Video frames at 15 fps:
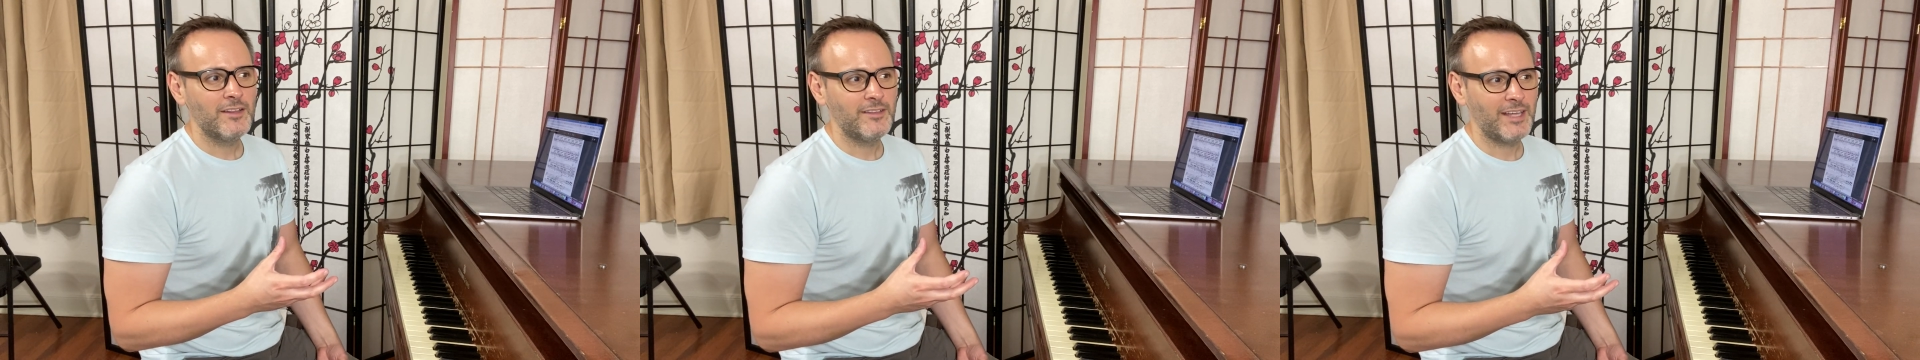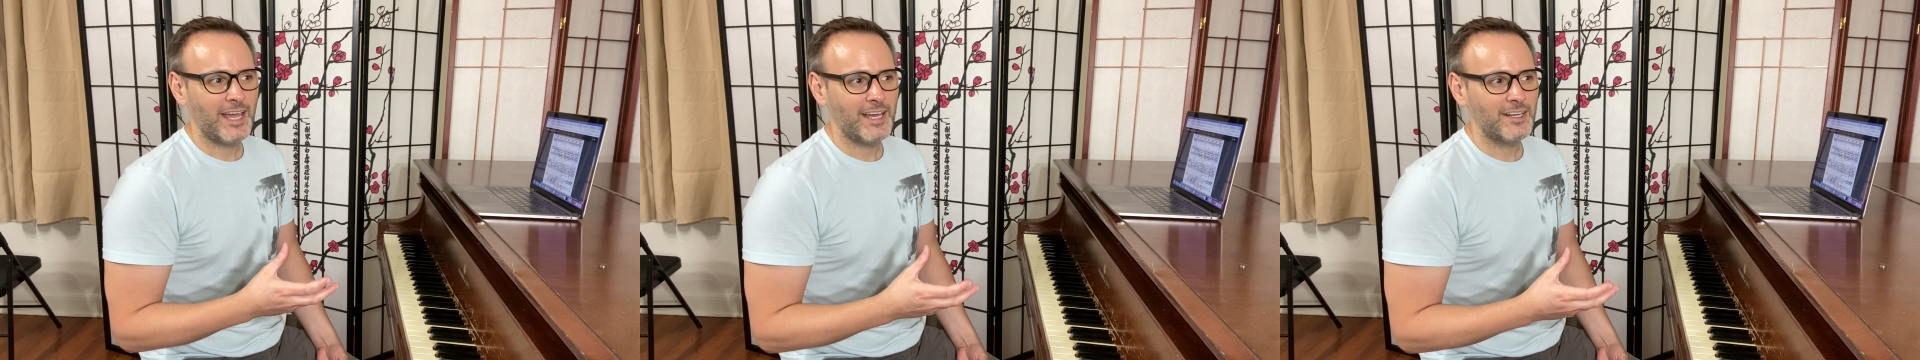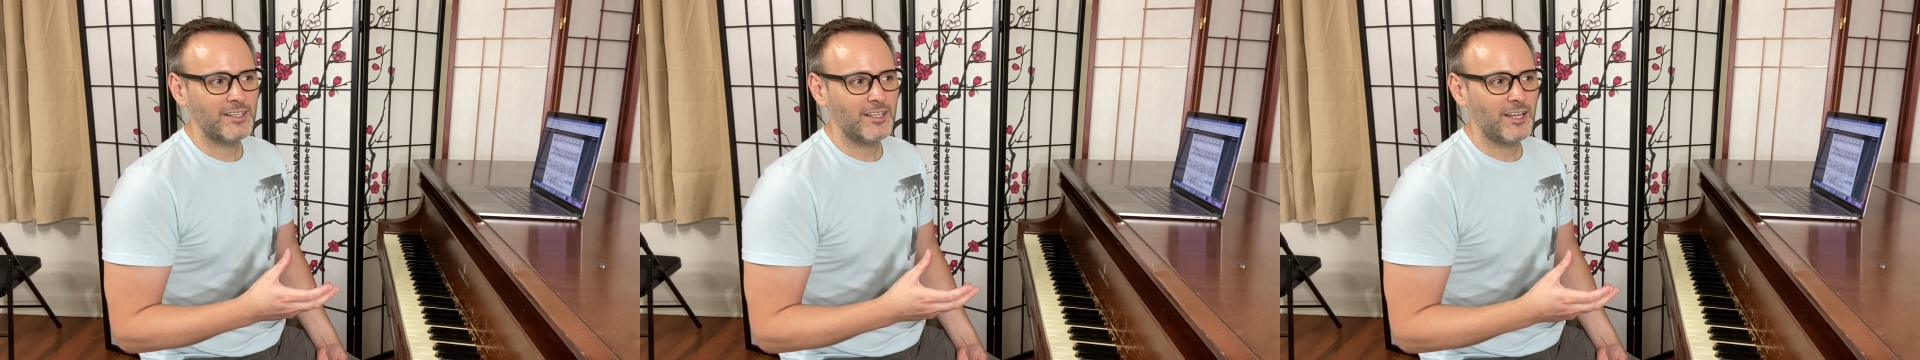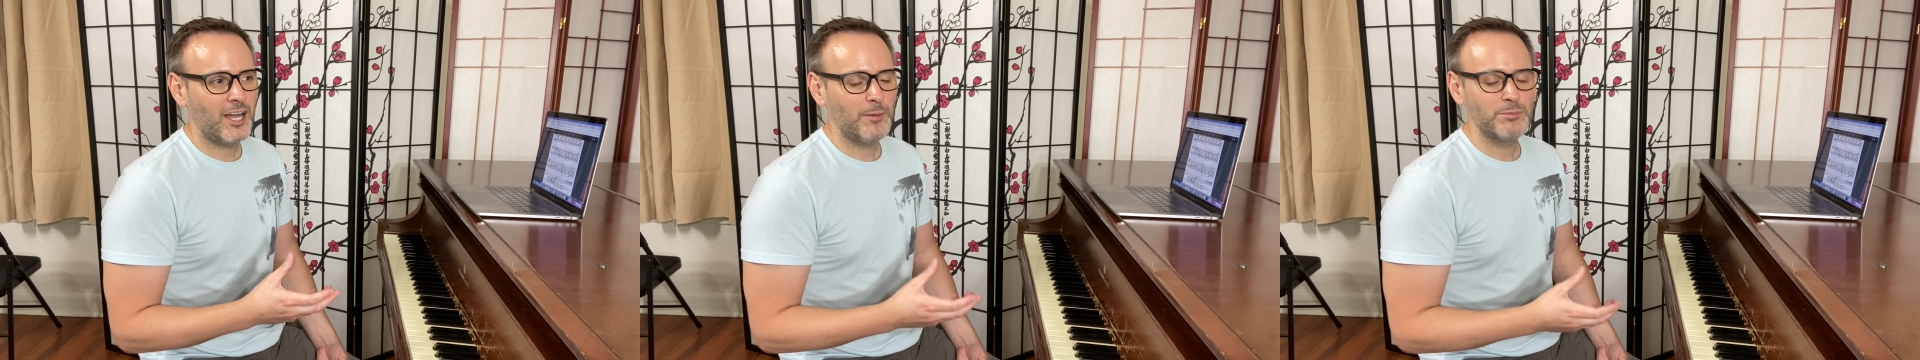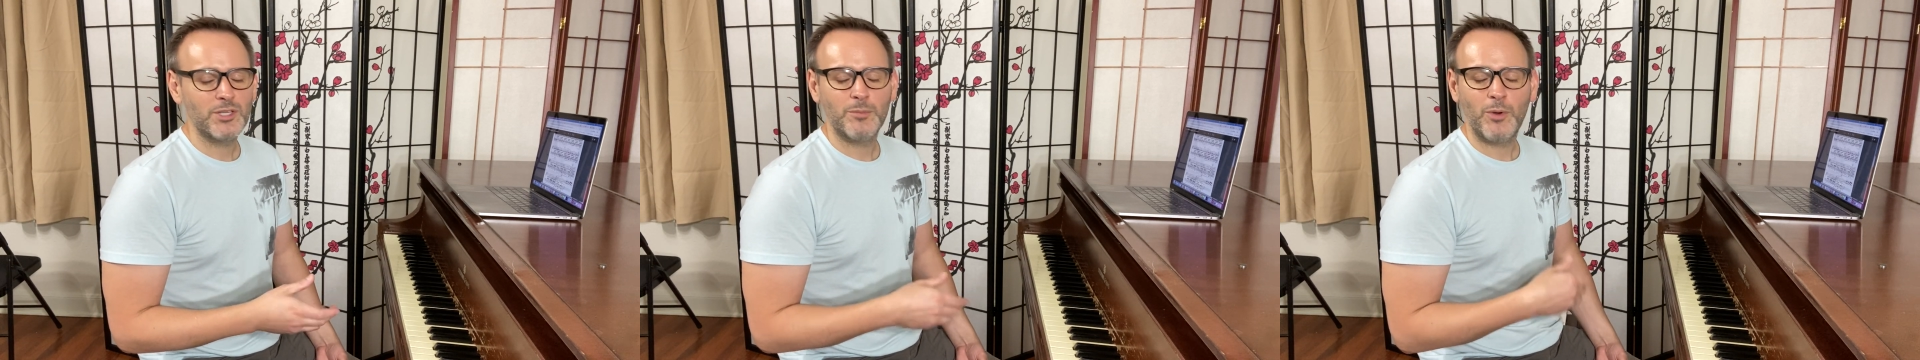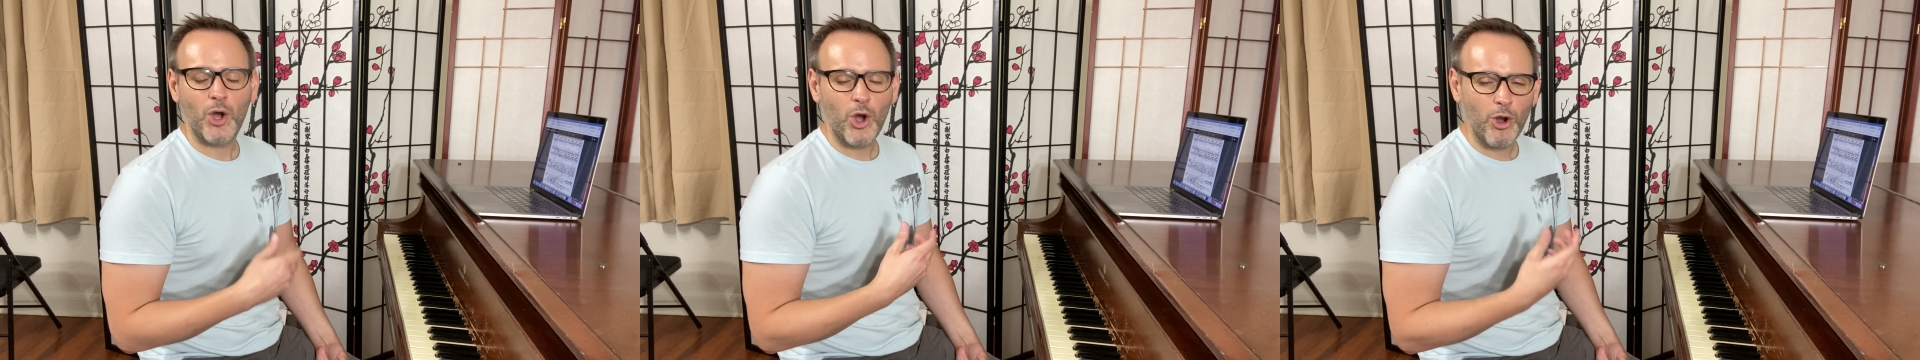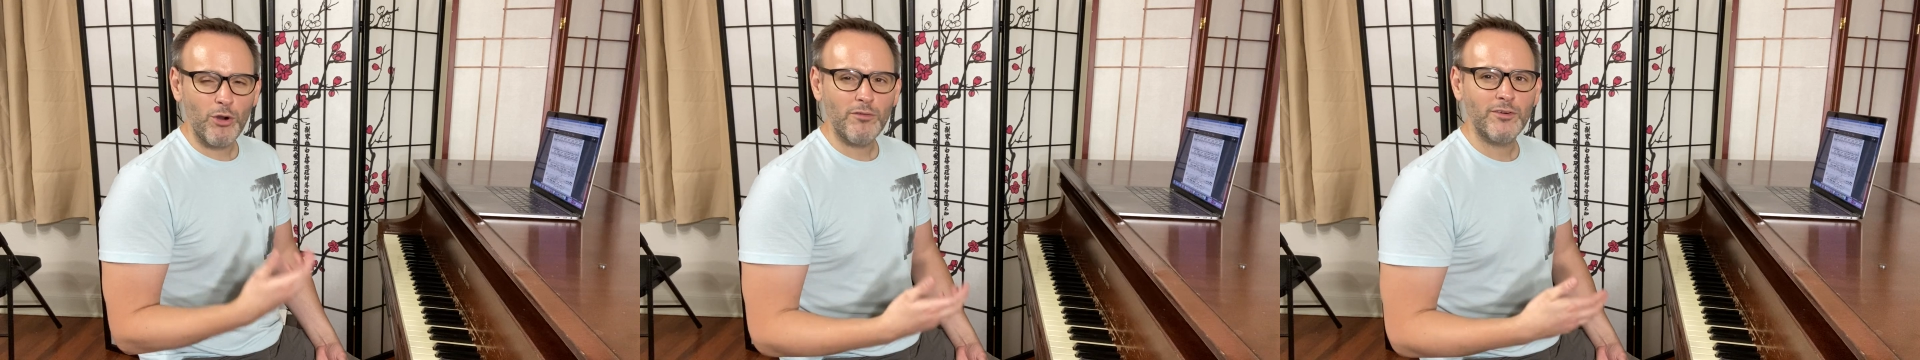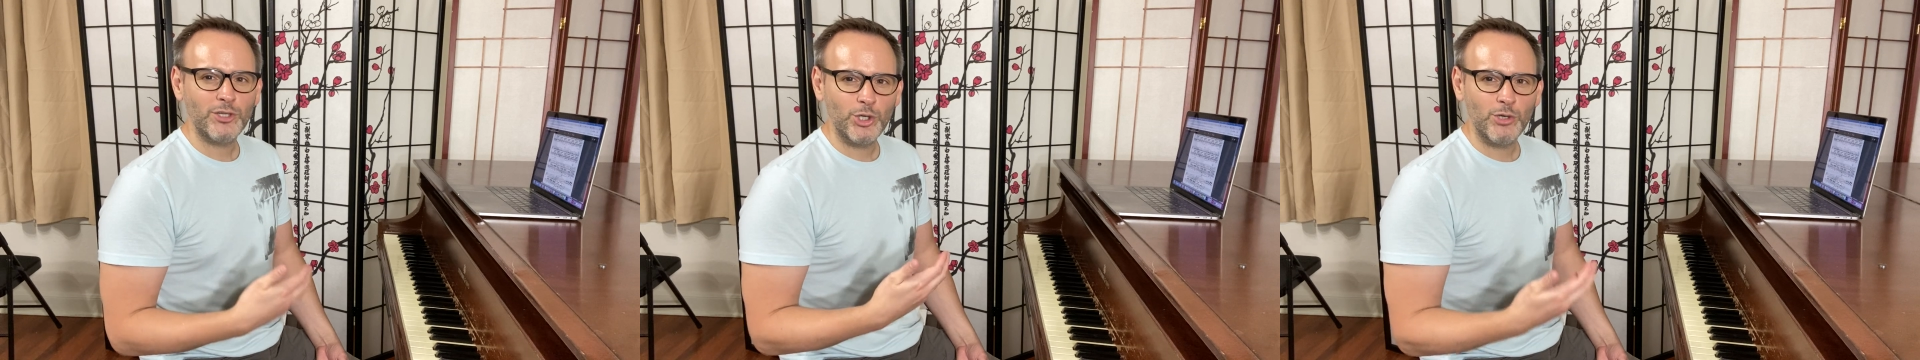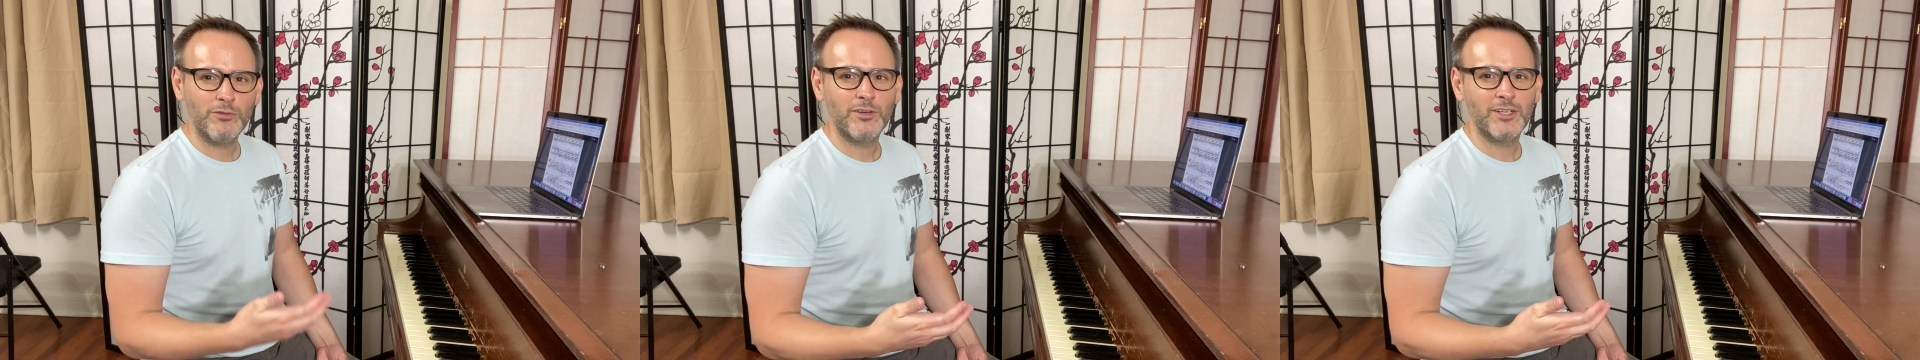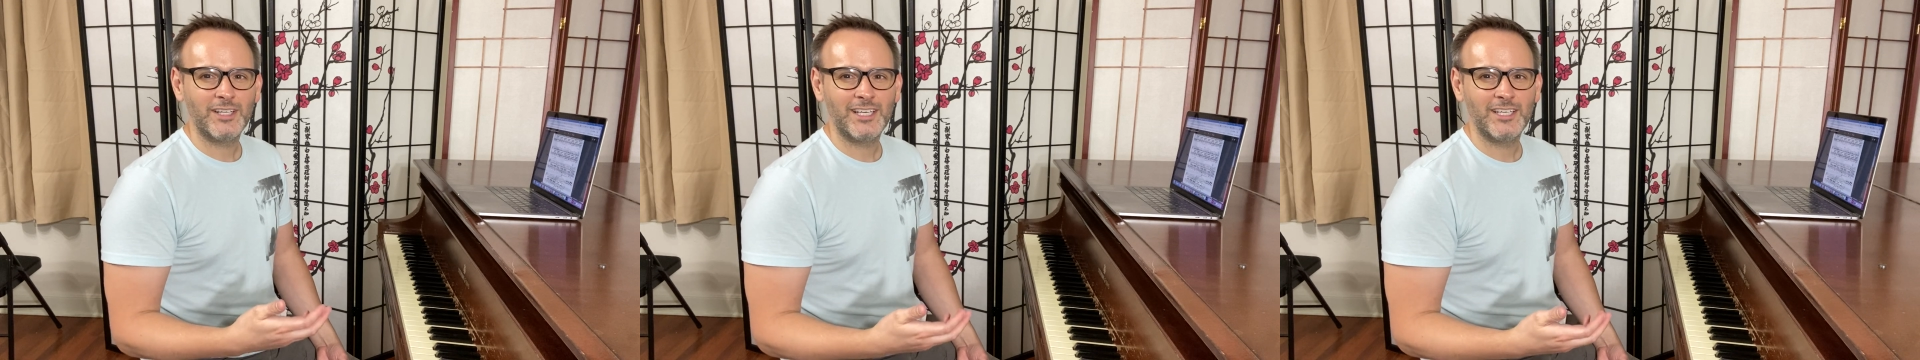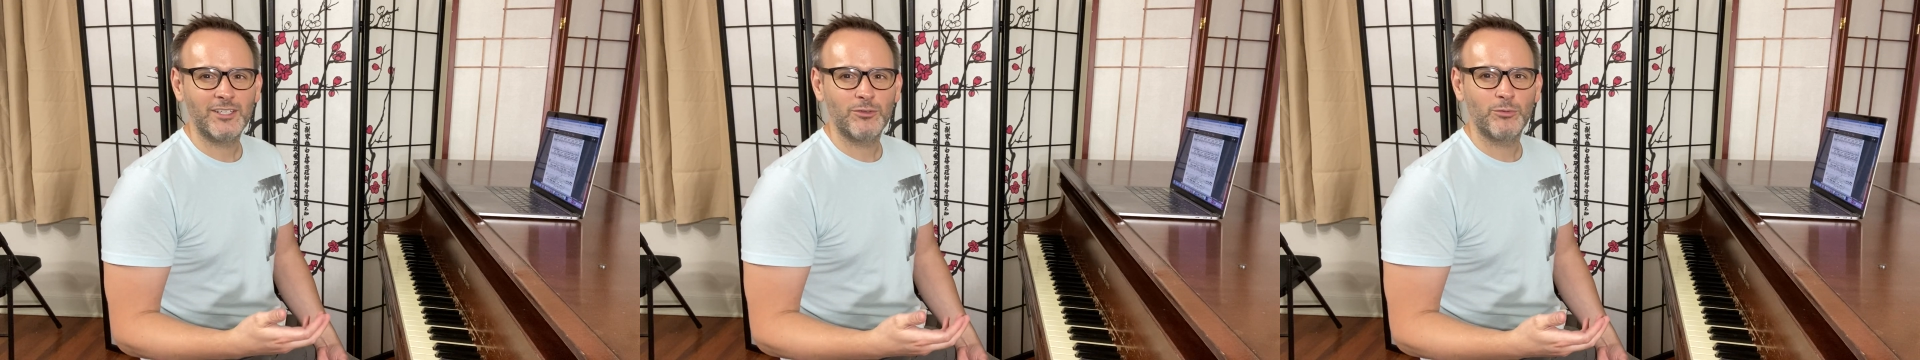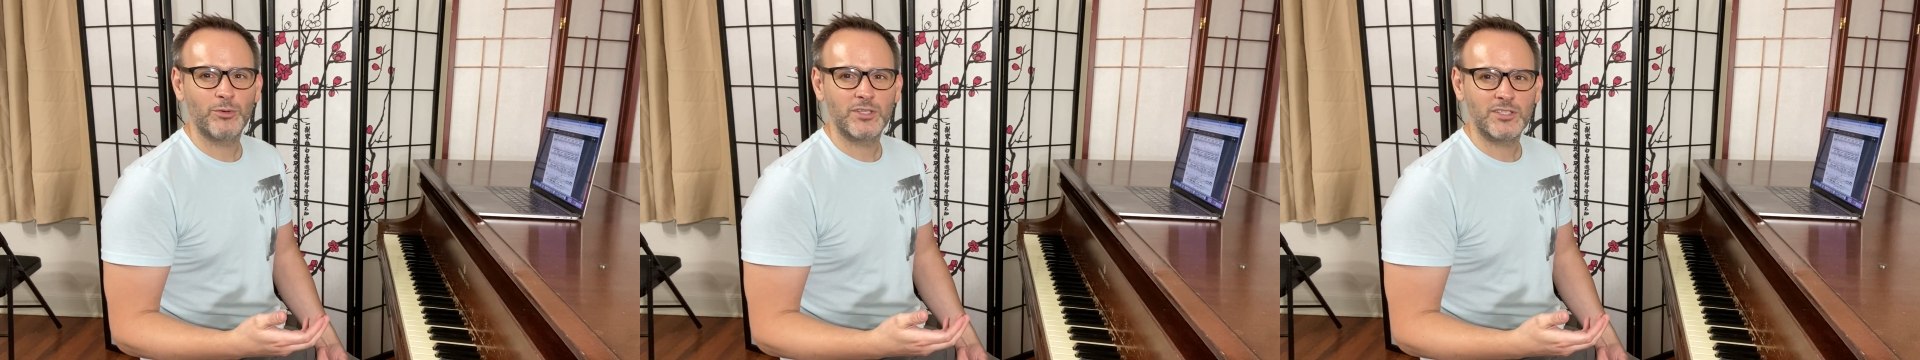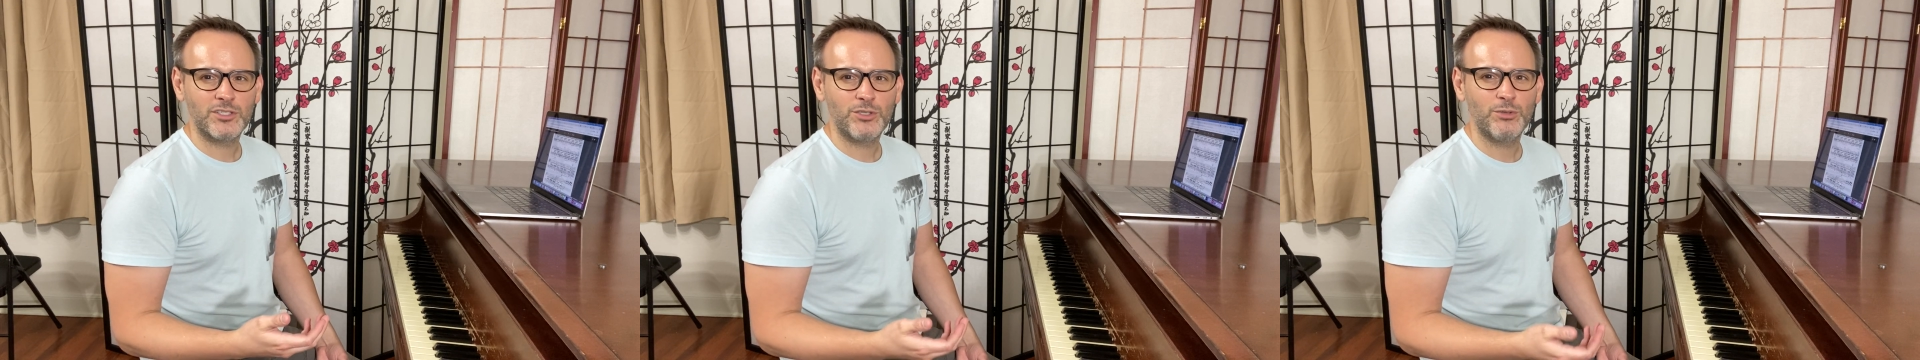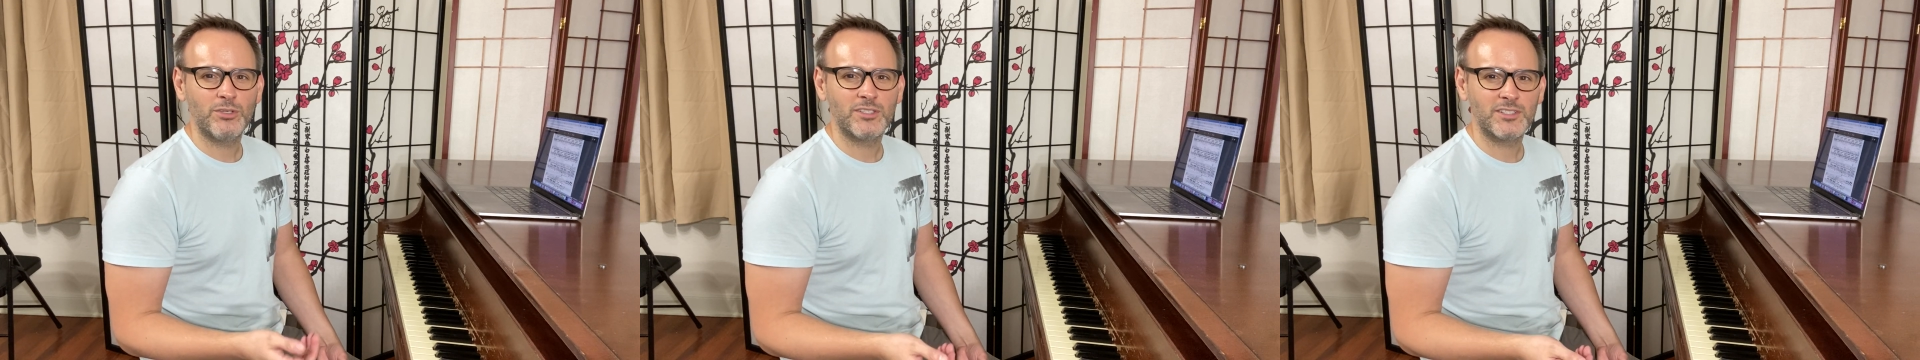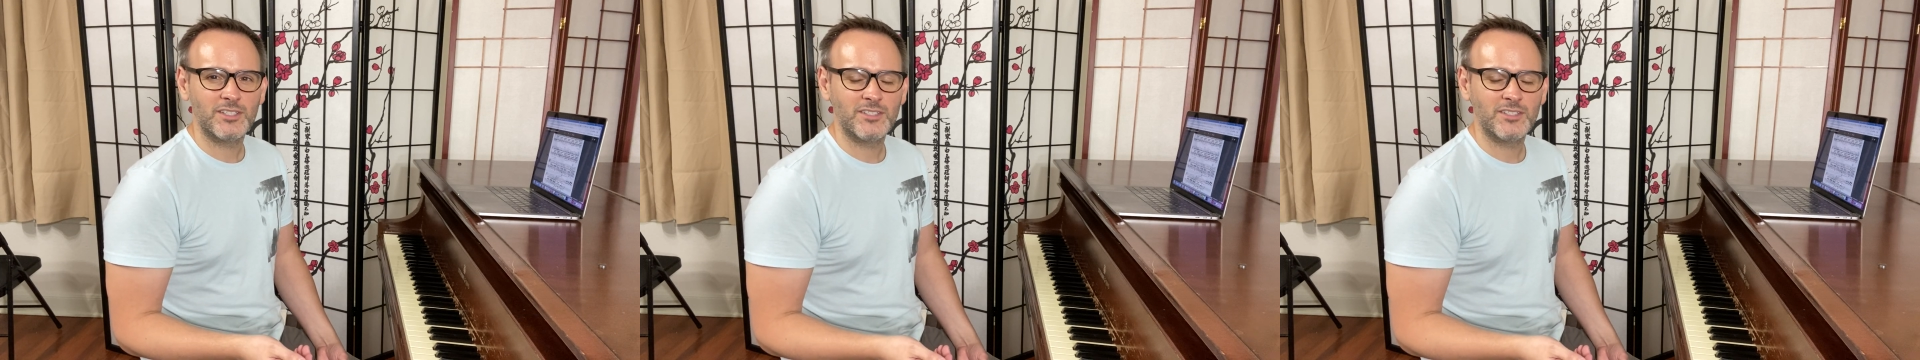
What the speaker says: that comes up over and over again with students.